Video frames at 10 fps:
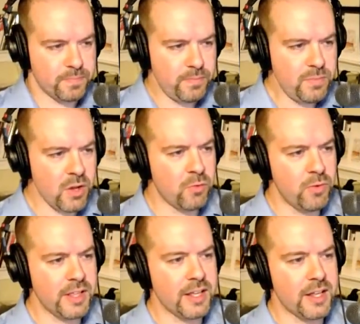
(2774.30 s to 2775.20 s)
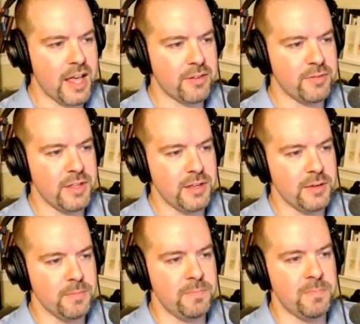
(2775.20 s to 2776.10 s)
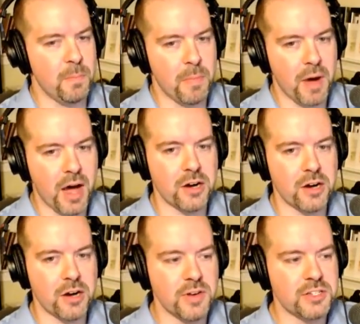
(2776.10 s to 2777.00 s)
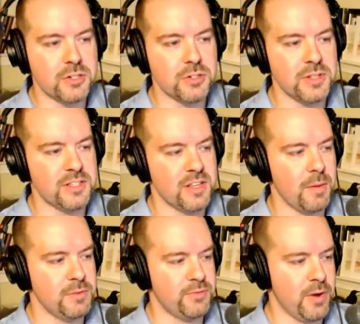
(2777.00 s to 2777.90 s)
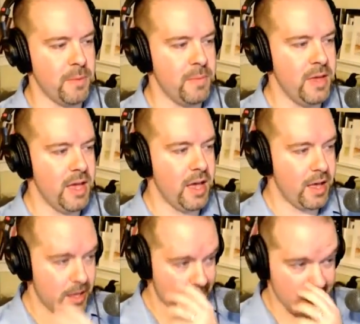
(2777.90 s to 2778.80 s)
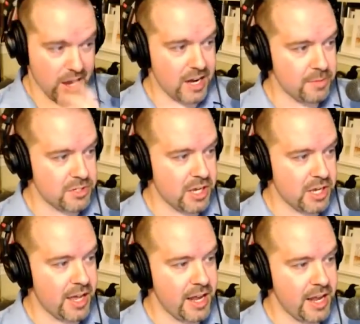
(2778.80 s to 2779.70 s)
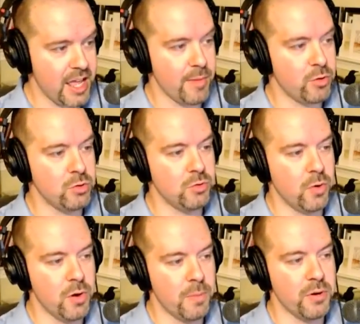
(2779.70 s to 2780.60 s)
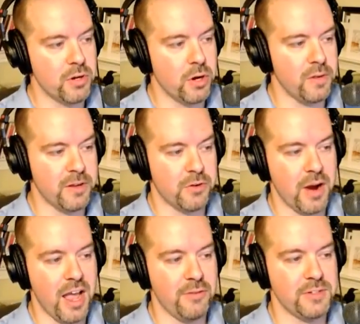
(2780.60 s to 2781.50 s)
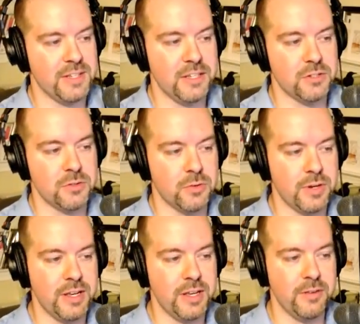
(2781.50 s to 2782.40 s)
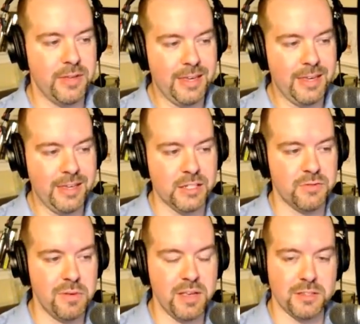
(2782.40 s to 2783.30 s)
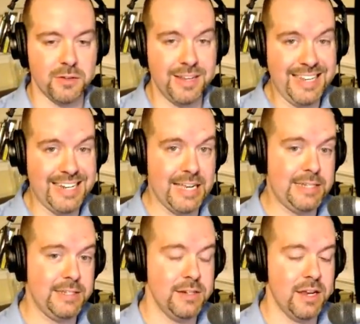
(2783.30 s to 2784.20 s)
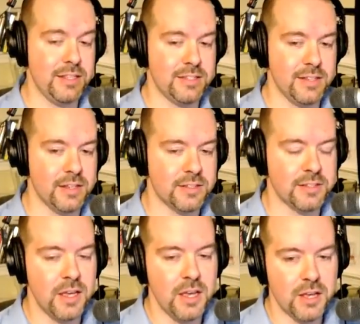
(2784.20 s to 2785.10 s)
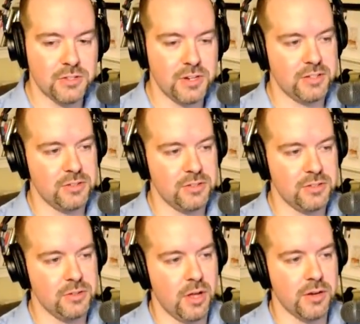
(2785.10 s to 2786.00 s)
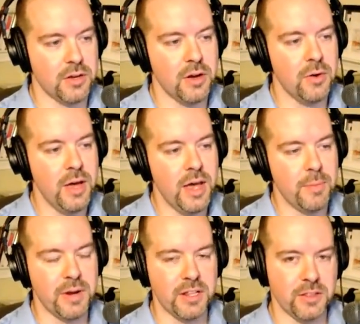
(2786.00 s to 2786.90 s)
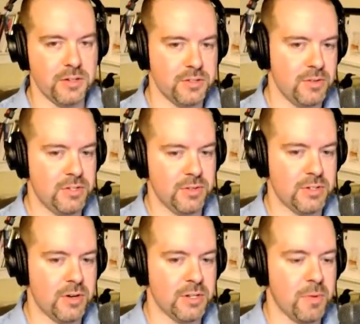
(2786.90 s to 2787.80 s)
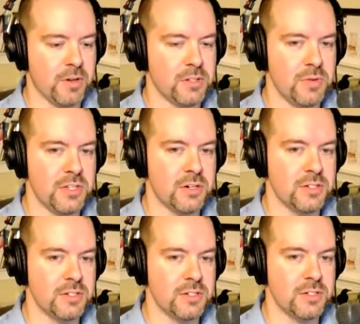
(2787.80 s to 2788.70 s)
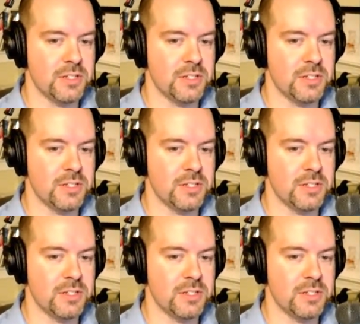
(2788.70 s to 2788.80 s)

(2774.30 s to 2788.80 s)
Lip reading: Really, a lot of the modern research on this comes from a guy named John Hamill, who wrote a book called The Craft, A History of English Freemasonry in 1986. So not too long ago, but he's really starting to spark this research.